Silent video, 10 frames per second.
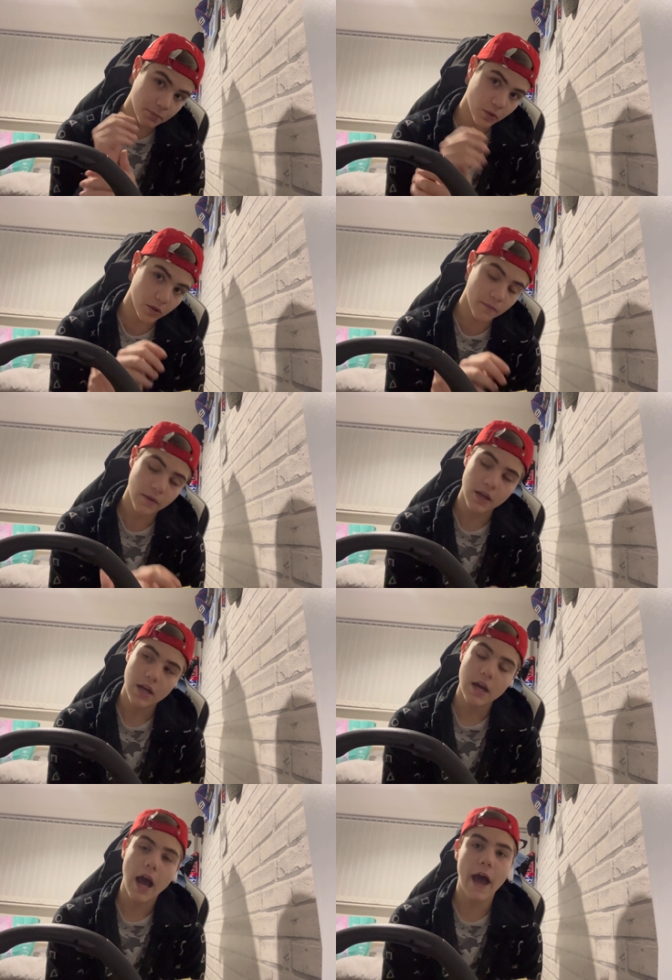but
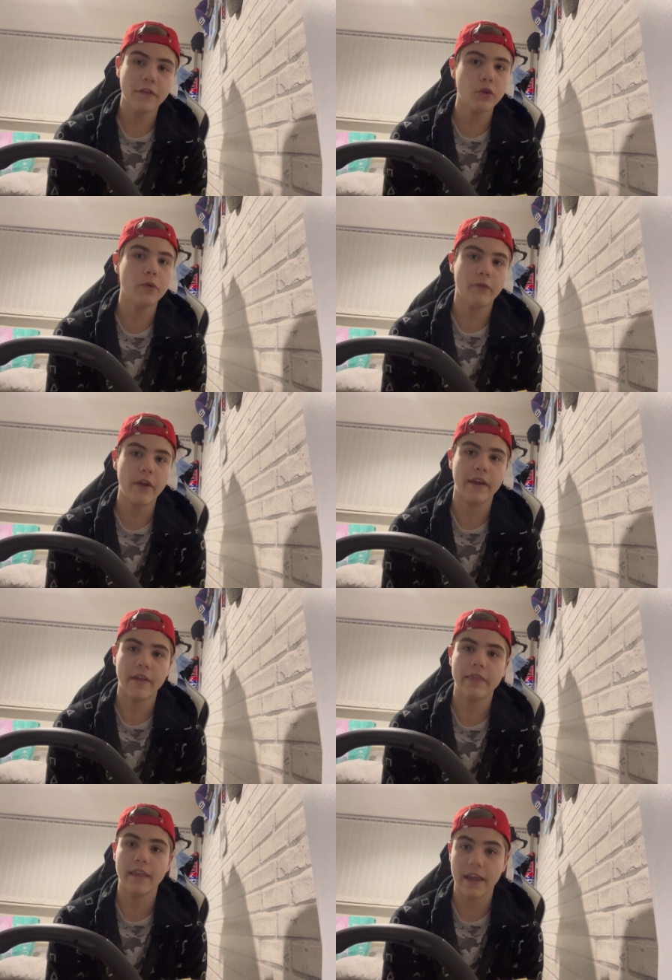I do think
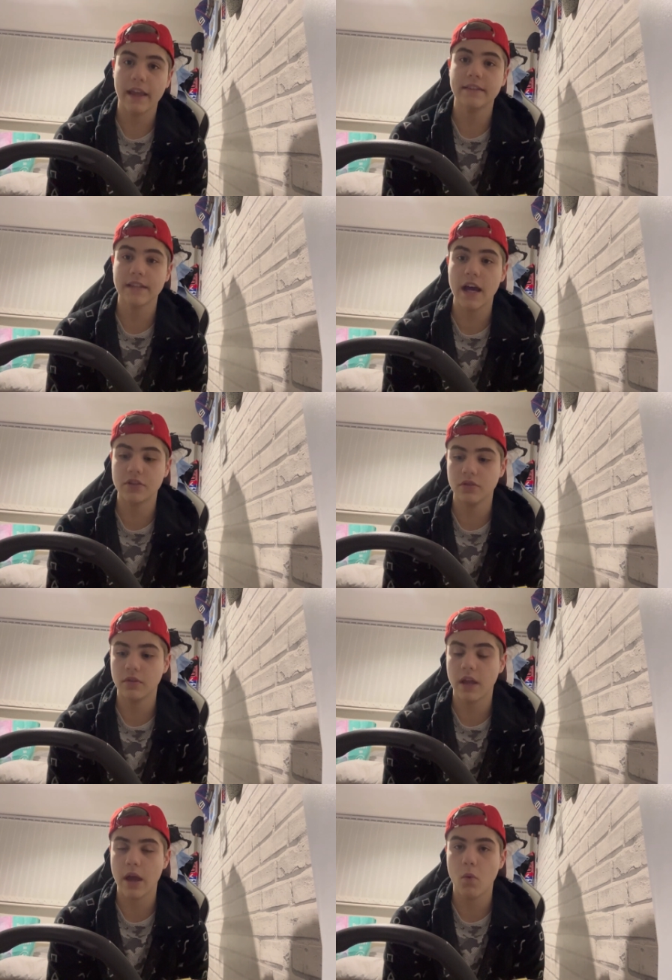Sargent
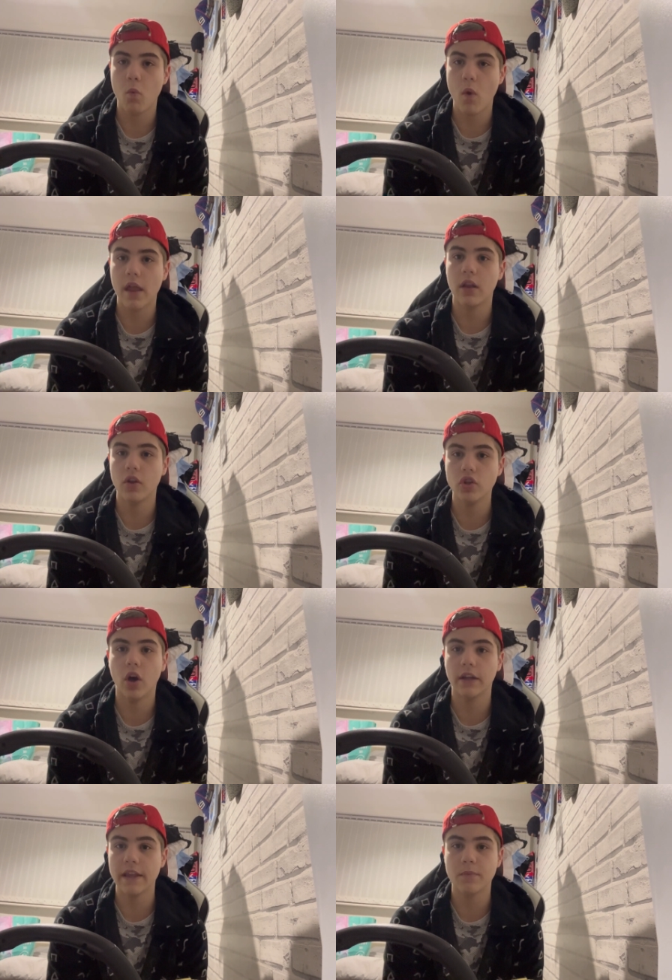will
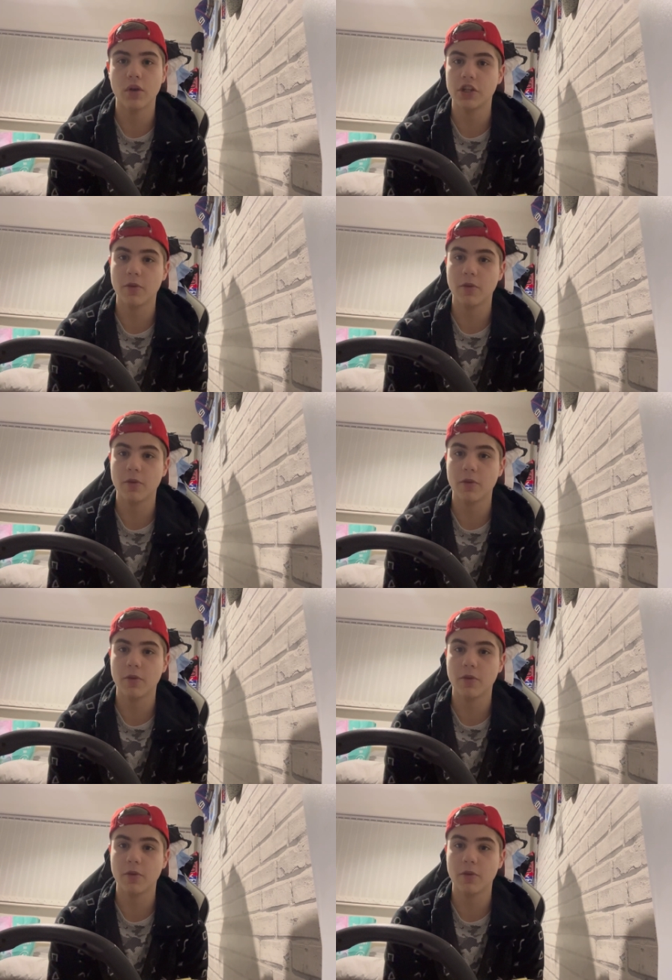not let the pressure